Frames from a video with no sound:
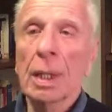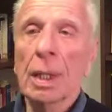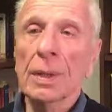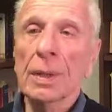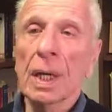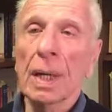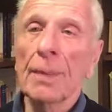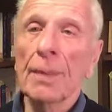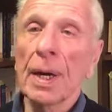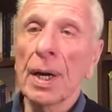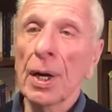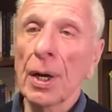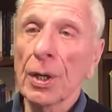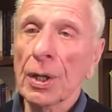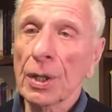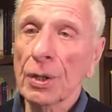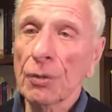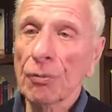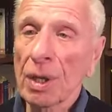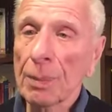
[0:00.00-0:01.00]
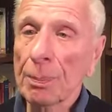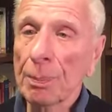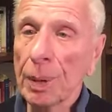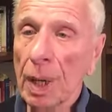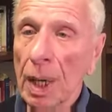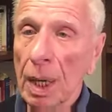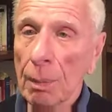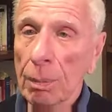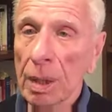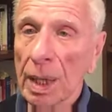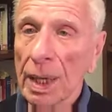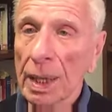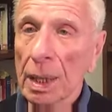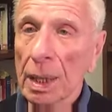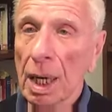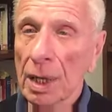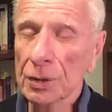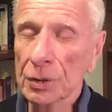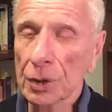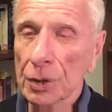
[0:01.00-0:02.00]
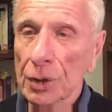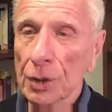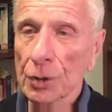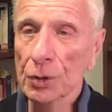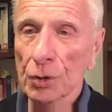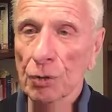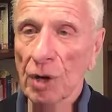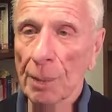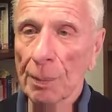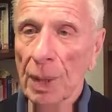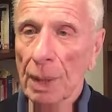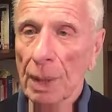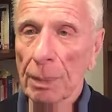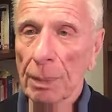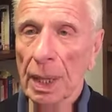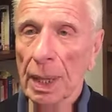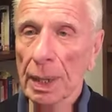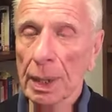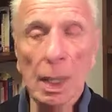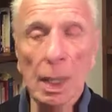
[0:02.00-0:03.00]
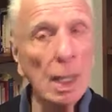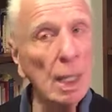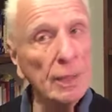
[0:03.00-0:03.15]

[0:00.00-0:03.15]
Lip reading: the American Republic, constitutional republic.